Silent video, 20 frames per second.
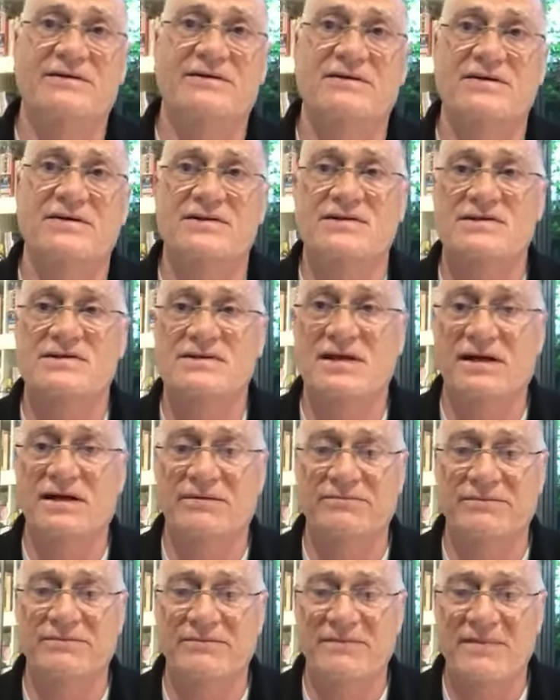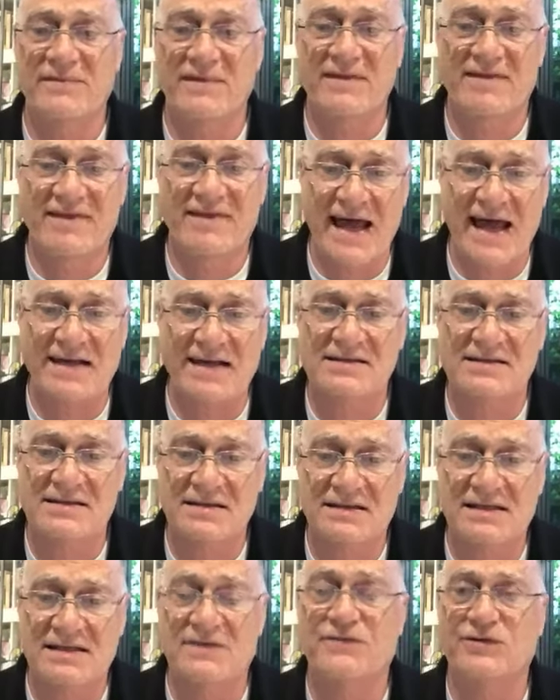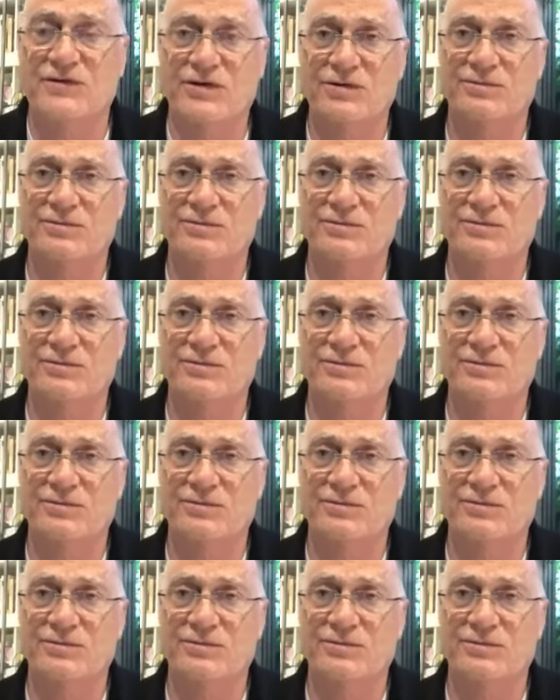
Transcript: because that's the difficult